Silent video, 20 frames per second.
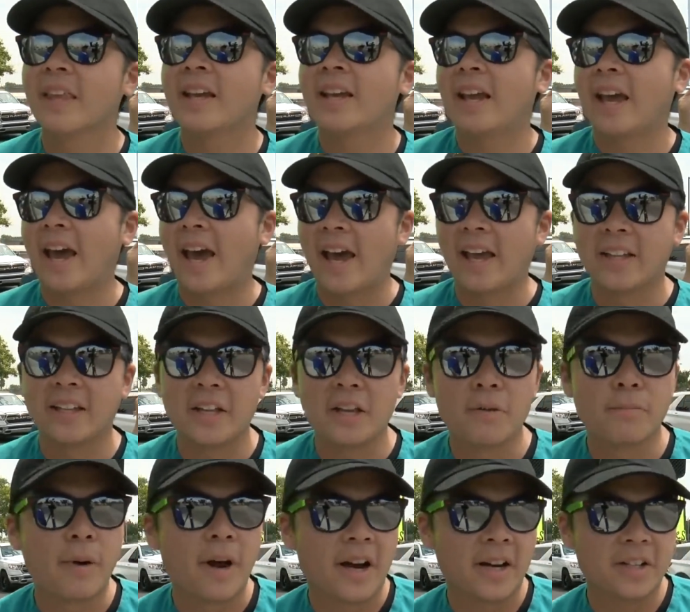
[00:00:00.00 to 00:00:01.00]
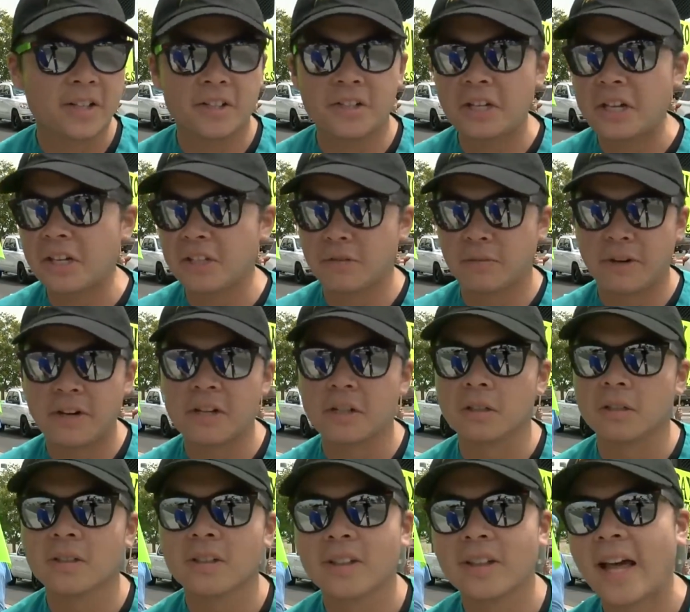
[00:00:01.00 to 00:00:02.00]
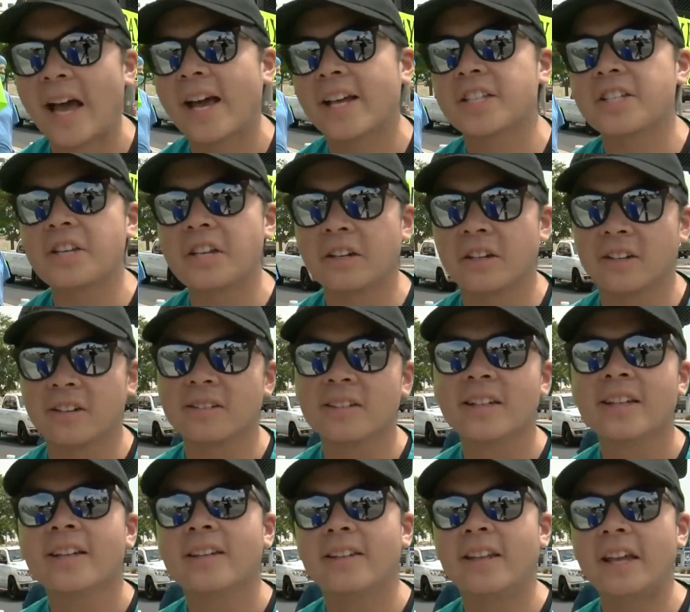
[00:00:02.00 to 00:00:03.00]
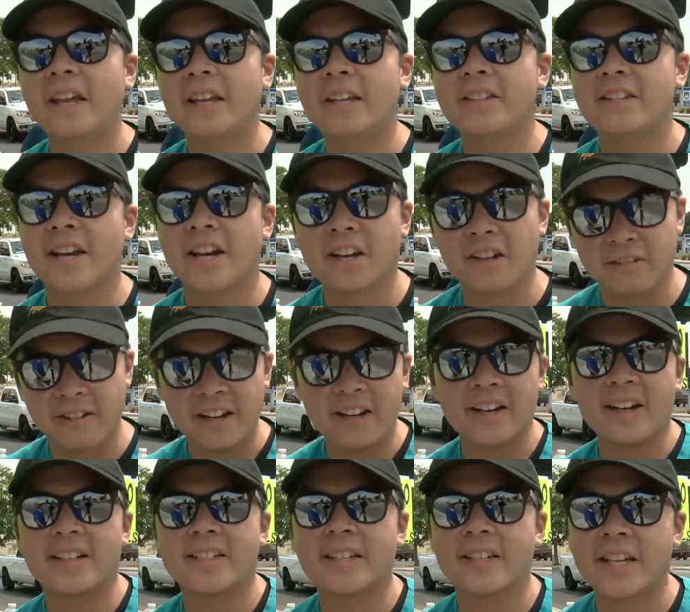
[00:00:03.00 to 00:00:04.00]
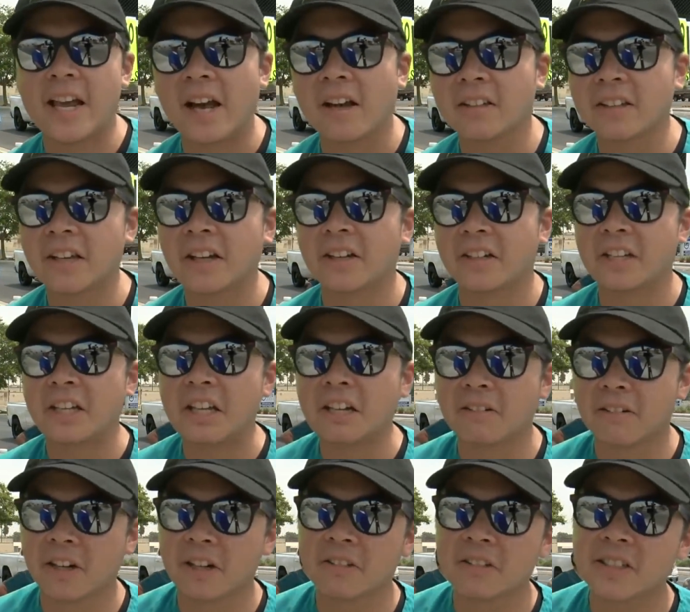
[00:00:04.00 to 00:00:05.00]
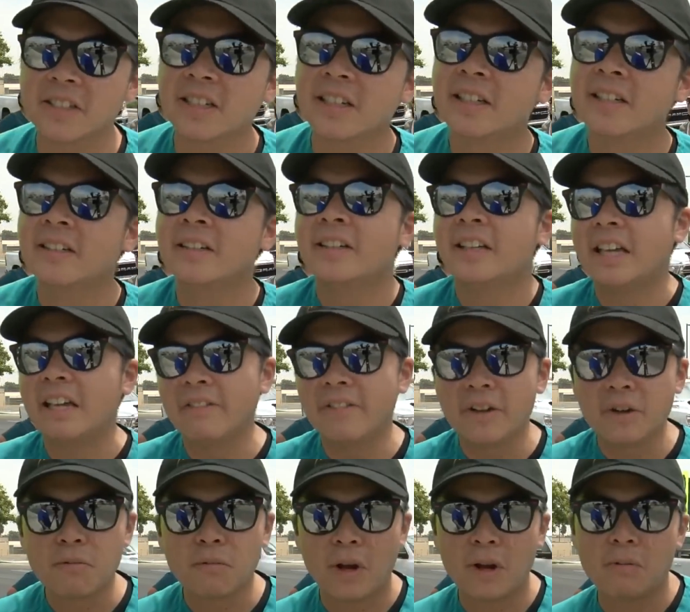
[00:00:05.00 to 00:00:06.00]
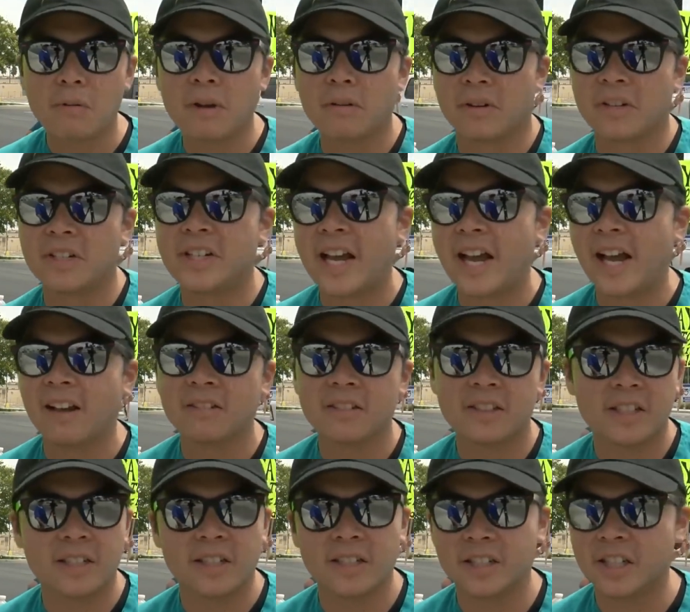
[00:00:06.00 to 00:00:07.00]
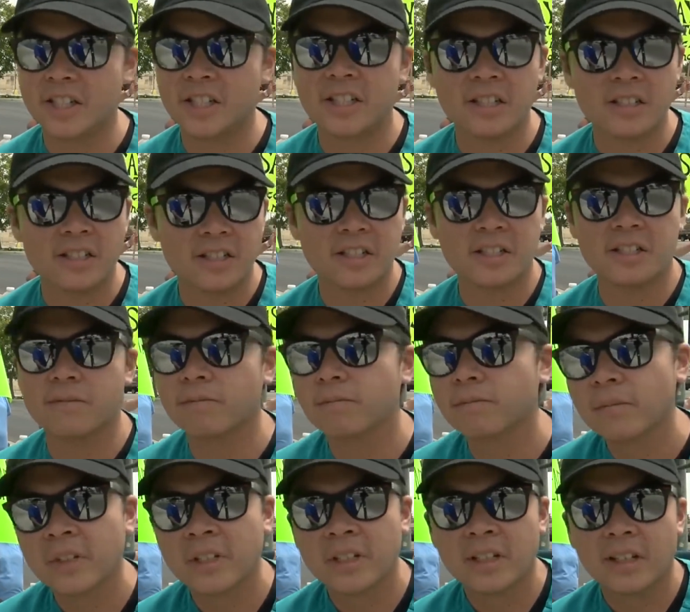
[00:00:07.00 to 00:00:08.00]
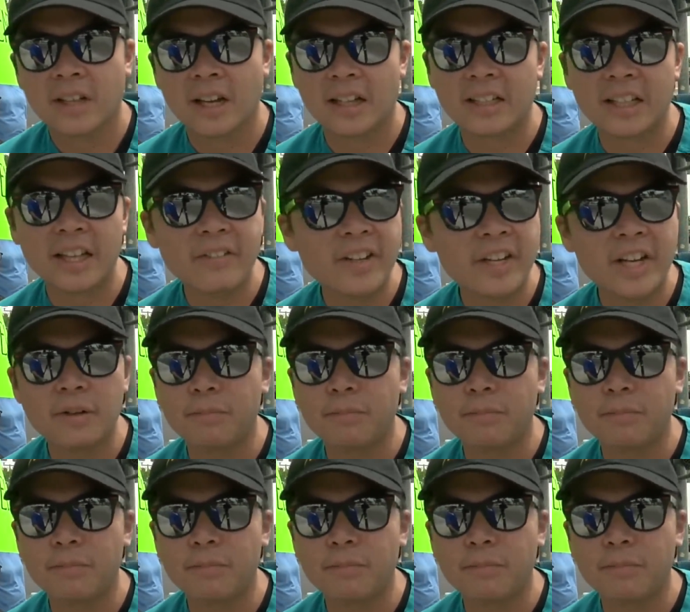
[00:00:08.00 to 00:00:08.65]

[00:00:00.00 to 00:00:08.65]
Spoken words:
And the hypocrisy is real. Last year, they decorated us as healthcare heroes. Even when we were down to just a limited